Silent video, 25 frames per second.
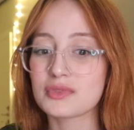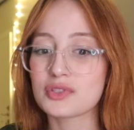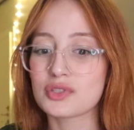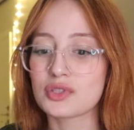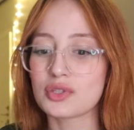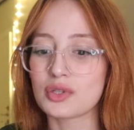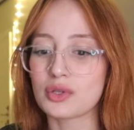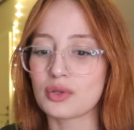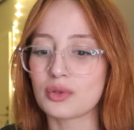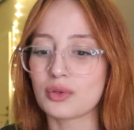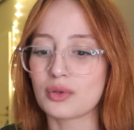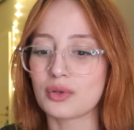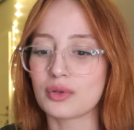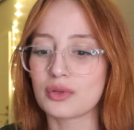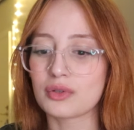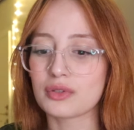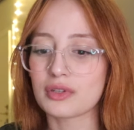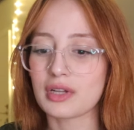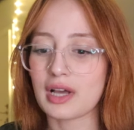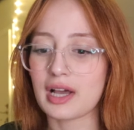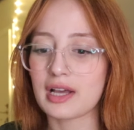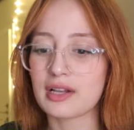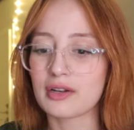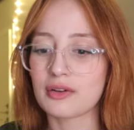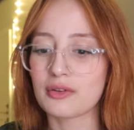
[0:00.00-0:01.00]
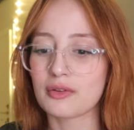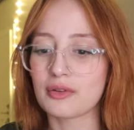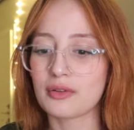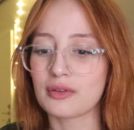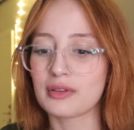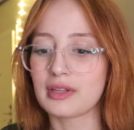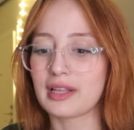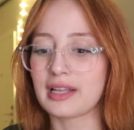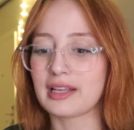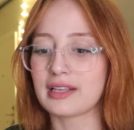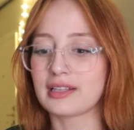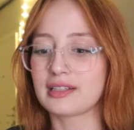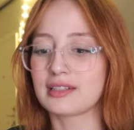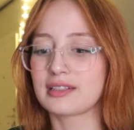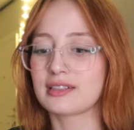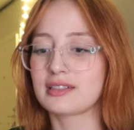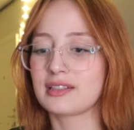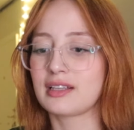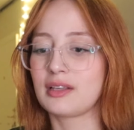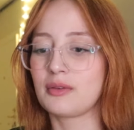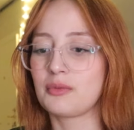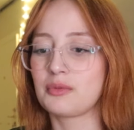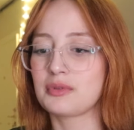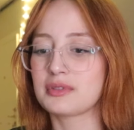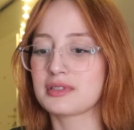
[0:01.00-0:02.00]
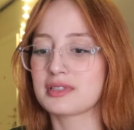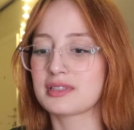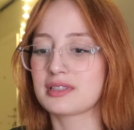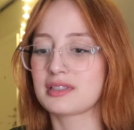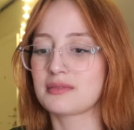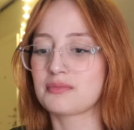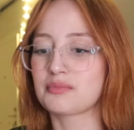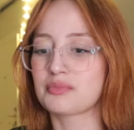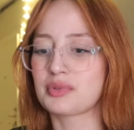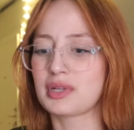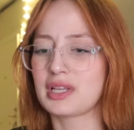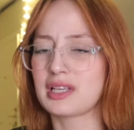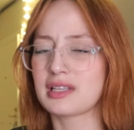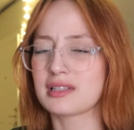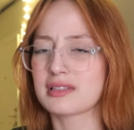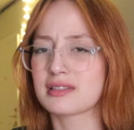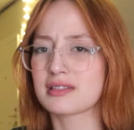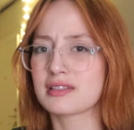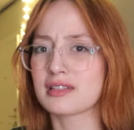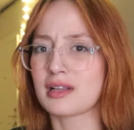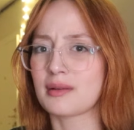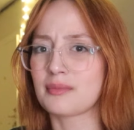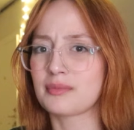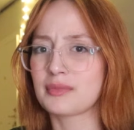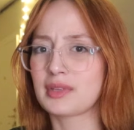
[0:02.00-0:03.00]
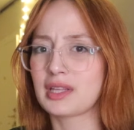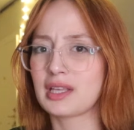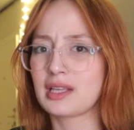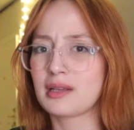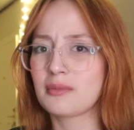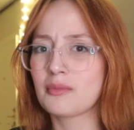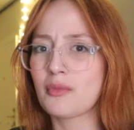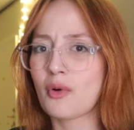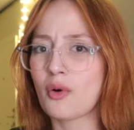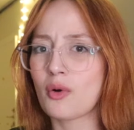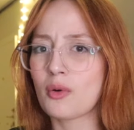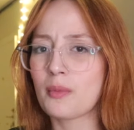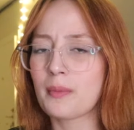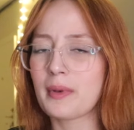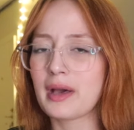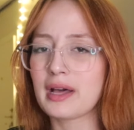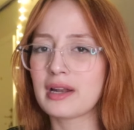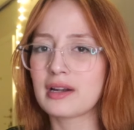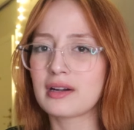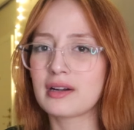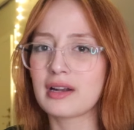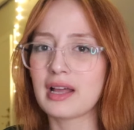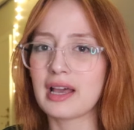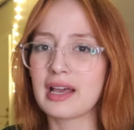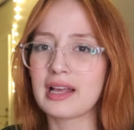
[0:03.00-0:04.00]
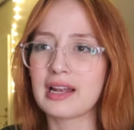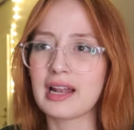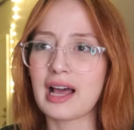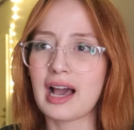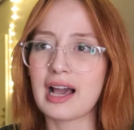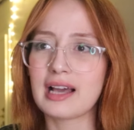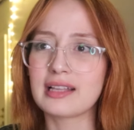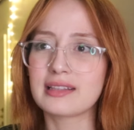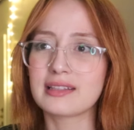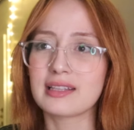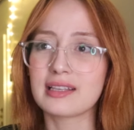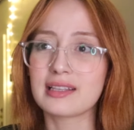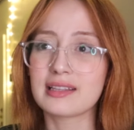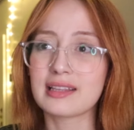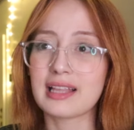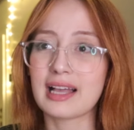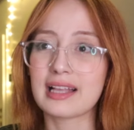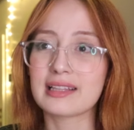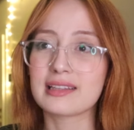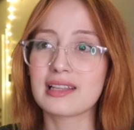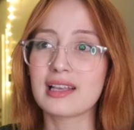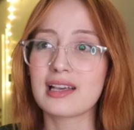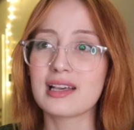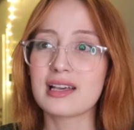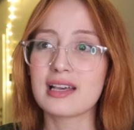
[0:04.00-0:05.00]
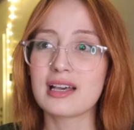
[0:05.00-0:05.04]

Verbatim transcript: too good. I don't know, like it was bring something more better and I think that